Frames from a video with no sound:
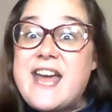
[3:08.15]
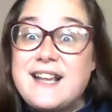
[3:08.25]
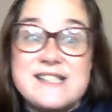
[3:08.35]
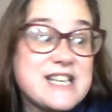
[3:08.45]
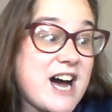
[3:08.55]

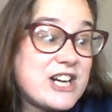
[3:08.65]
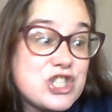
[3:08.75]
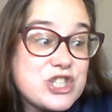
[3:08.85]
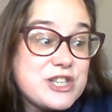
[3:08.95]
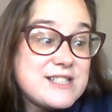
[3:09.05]
it
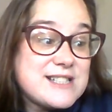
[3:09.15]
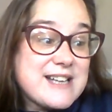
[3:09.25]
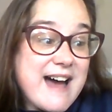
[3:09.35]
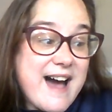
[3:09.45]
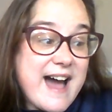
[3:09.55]
touched the
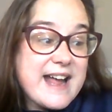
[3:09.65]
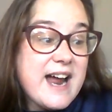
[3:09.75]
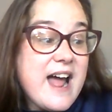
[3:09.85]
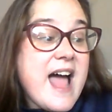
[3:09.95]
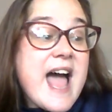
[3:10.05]
sky,